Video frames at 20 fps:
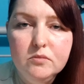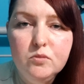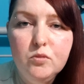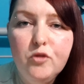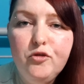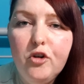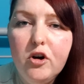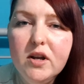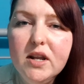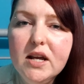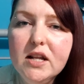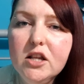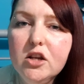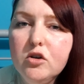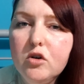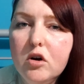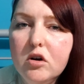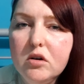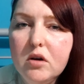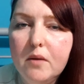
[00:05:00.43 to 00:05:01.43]
We've already
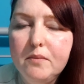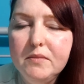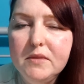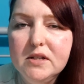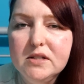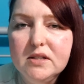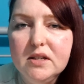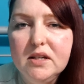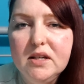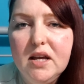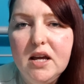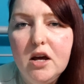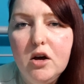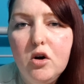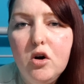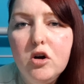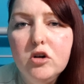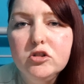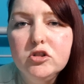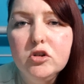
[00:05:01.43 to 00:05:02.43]
got companies like
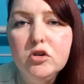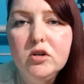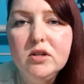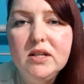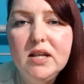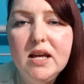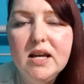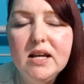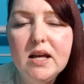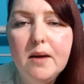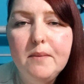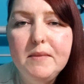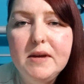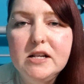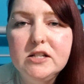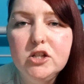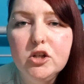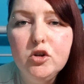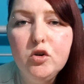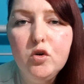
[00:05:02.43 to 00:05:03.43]
Kellogg's who take
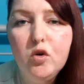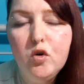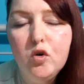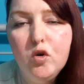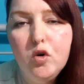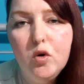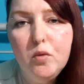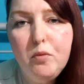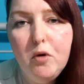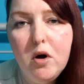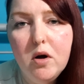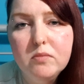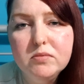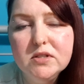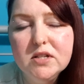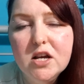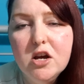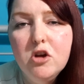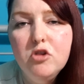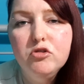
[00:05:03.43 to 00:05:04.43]
amazing Coco
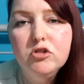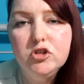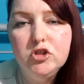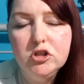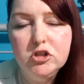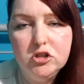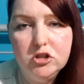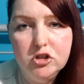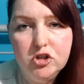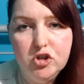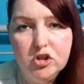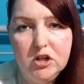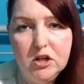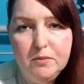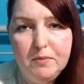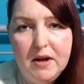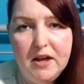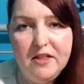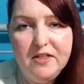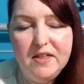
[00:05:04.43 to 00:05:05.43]
Pops, reduce the
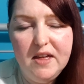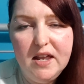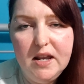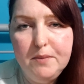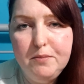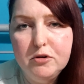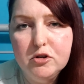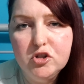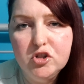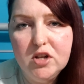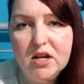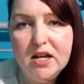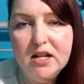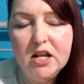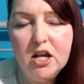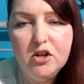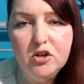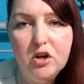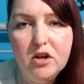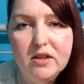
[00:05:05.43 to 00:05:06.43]
sugar by
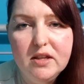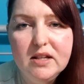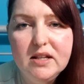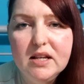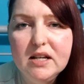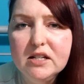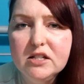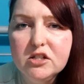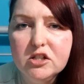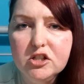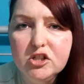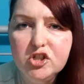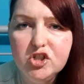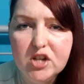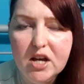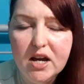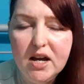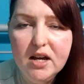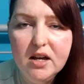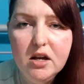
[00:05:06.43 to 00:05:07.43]
30% and now they taste like
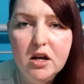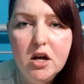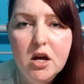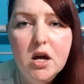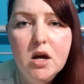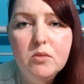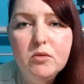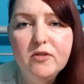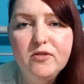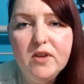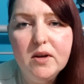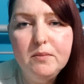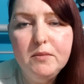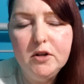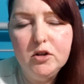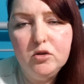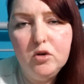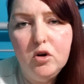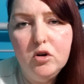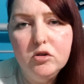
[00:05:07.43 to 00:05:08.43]
shit. We've got
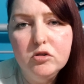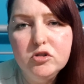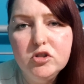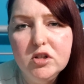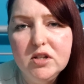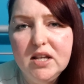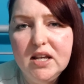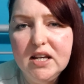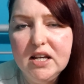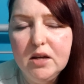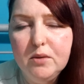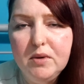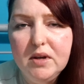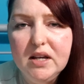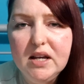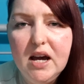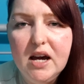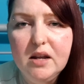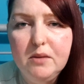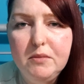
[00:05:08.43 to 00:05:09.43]
McDonald's who take away
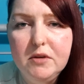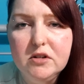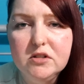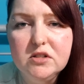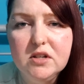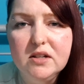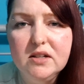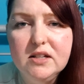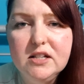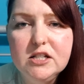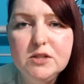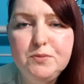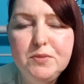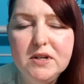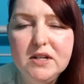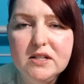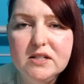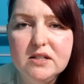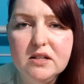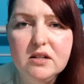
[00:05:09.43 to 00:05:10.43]
caramel sundaes
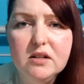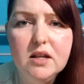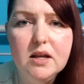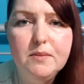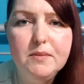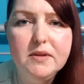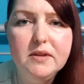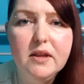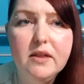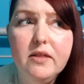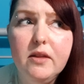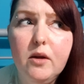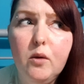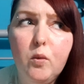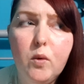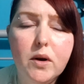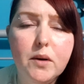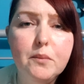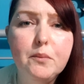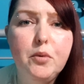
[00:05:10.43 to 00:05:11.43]
because they're claiming that they
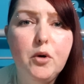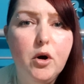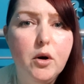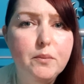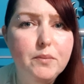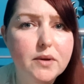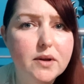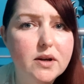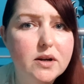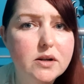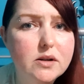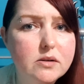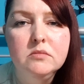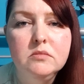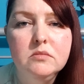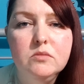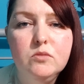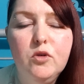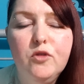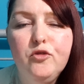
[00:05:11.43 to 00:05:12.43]
weren't popular.
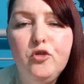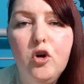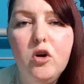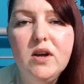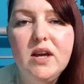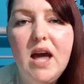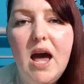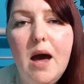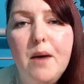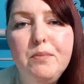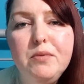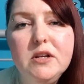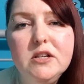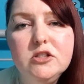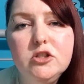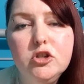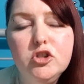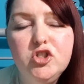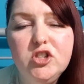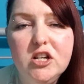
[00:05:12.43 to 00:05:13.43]
We've got
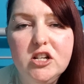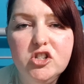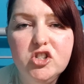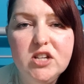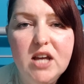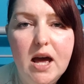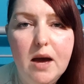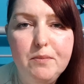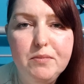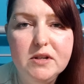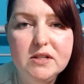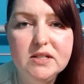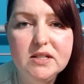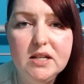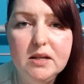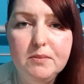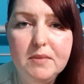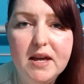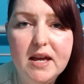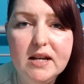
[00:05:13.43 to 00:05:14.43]
Cadbury's who changed Cadbury's
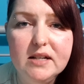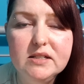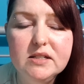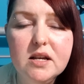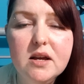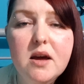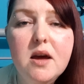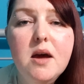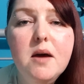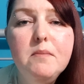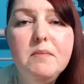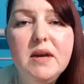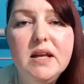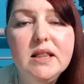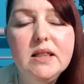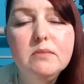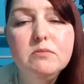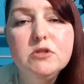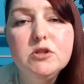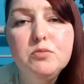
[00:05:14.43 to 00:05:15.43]
cream eggs,
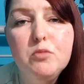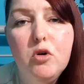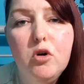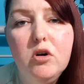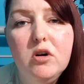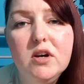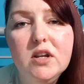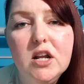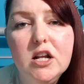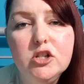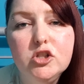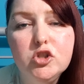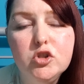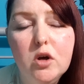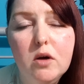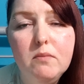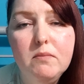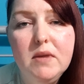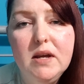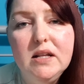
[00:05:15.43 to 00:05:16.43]
made them smaller and
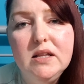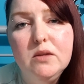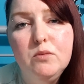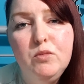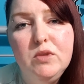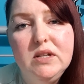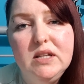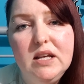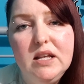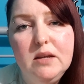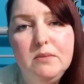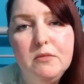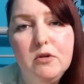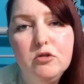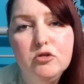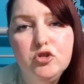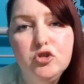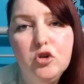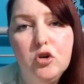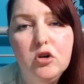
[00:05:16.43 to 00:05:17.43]
stopped making them with dairy
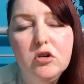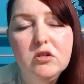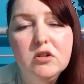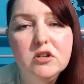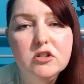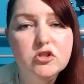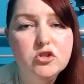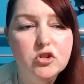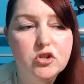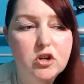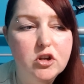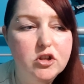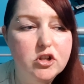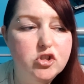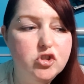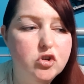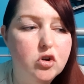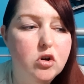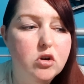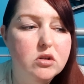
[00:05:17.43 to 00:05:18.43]
milk chocolate, so now the
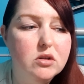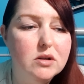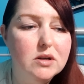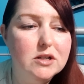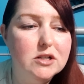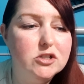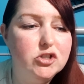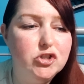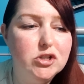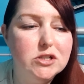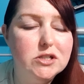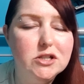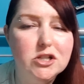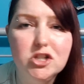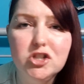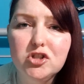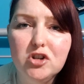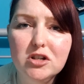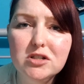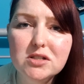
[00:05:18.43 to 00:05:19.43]
chocolate is just
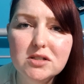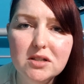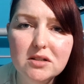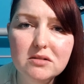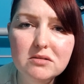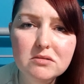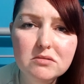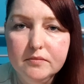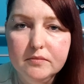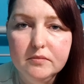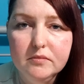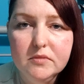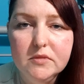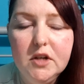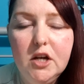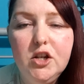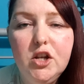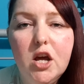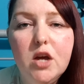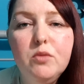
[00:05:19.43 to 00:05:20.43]
disgusting.
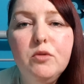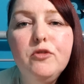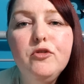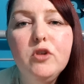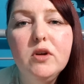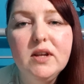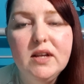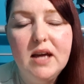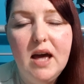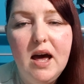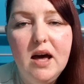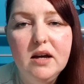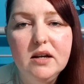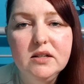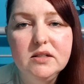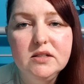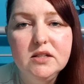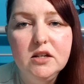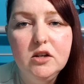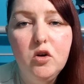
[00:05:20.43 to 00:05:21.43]
And now we've got
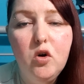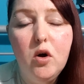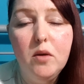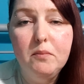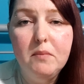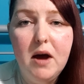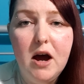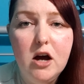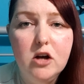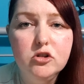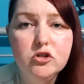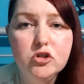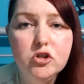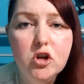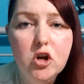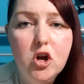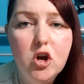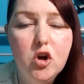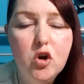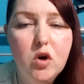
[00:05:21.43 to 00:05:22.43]
Galaxy on Mars
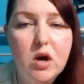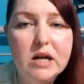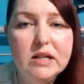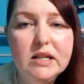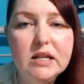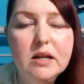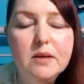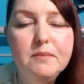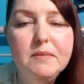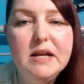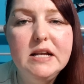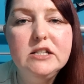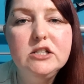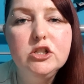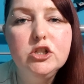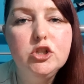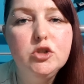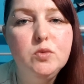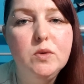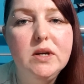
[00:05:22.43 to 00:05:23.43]
who had an
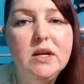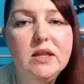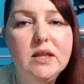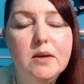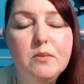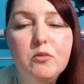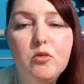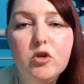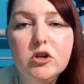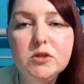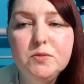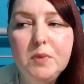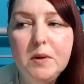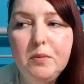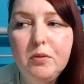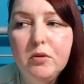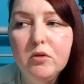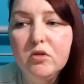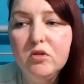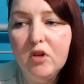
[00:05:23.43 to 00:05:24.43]
amazing sweetie that most
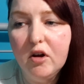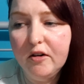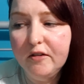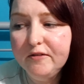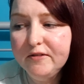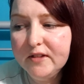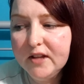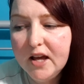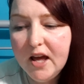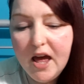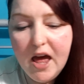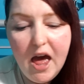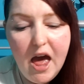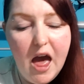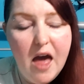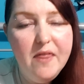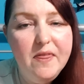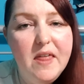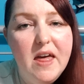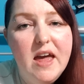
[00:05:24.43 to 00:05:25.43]
people loved
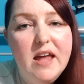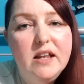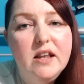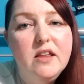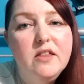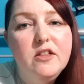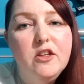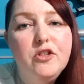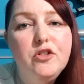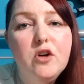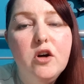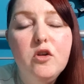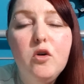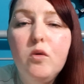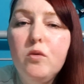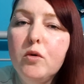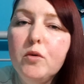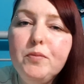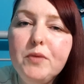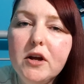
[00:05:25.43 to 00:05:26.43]
and then they thought,
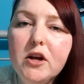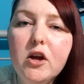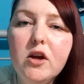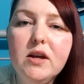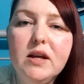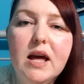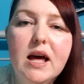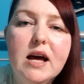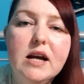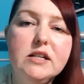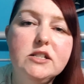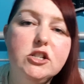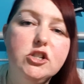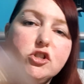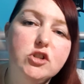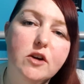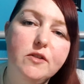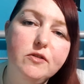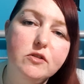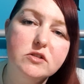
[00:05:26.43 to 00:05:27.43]
oh we'll bring out Galaxy
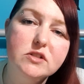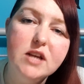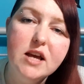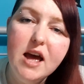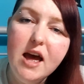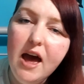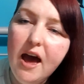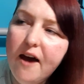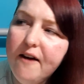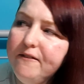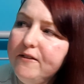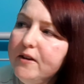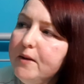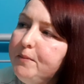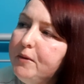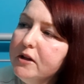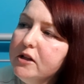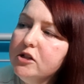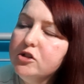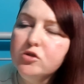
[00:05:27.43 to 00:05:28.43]
Truffles,
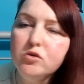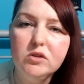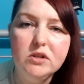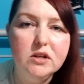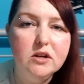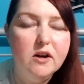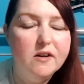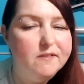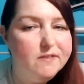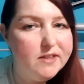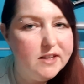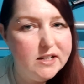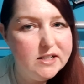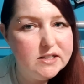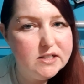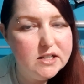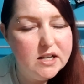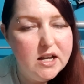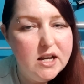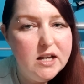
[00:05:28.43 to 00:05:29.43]
everybody's going to love
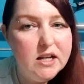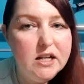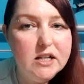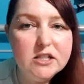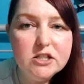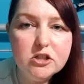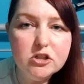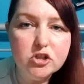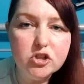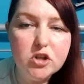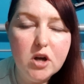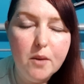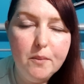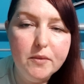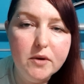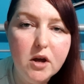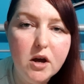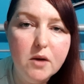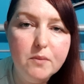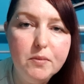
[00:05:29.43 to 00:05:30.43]
these, Easter's
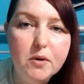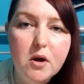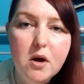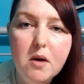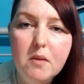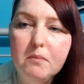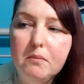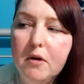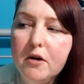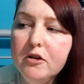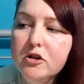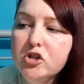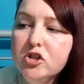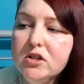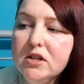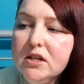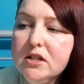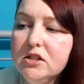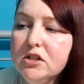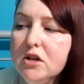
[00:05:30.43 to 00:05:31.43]
coming up, Mother's
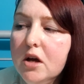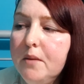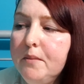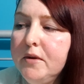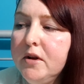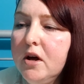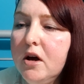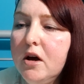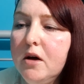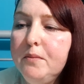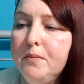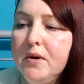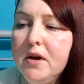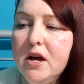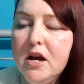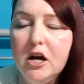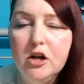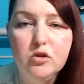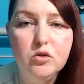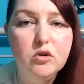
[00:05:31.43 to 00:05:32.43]
Day is coming up,
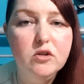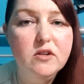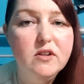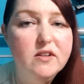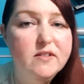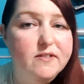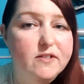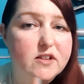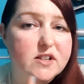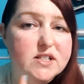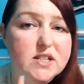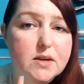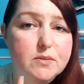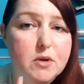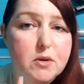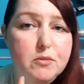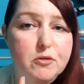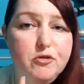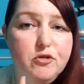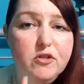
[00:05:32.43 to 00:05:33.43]
I don't know if these came
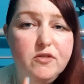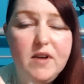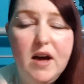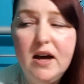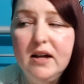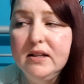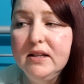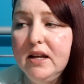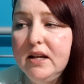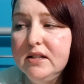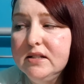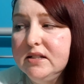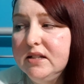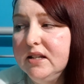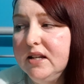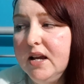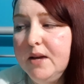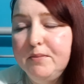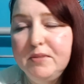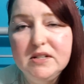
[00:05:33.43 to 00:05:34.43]
out before Valentine's
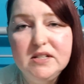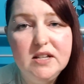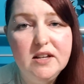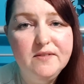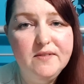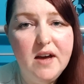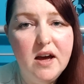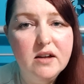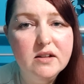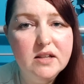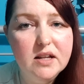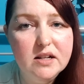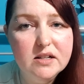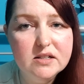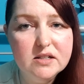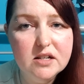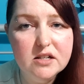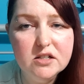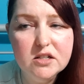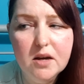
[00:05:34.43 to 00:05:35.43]
Day, right? But say
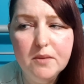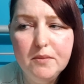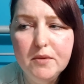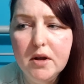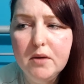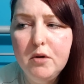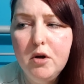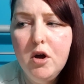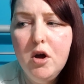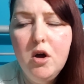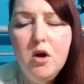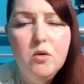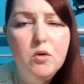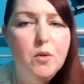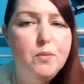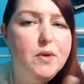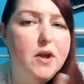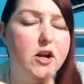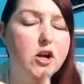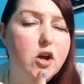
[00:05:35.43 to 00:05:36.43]
Valentine's Day is coming up,
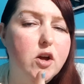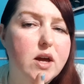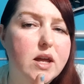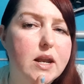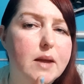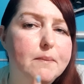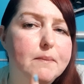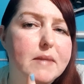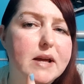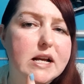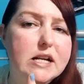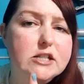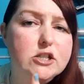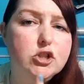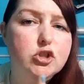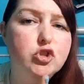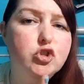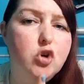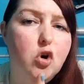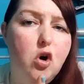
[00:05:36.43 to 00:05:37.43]
we'll bring out an
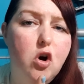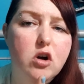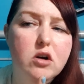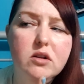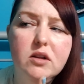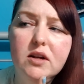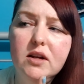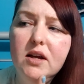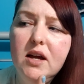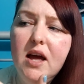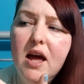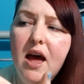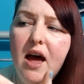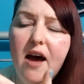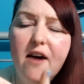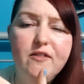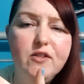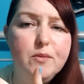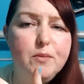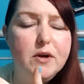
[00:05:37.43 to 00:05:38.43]
amazing chocolate.
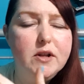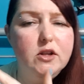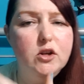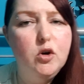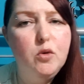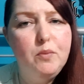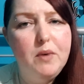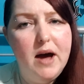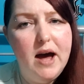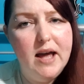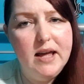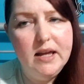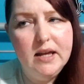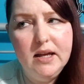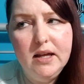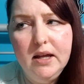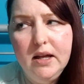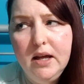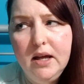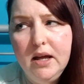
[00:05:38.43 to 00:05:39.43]
Everybody will buy it.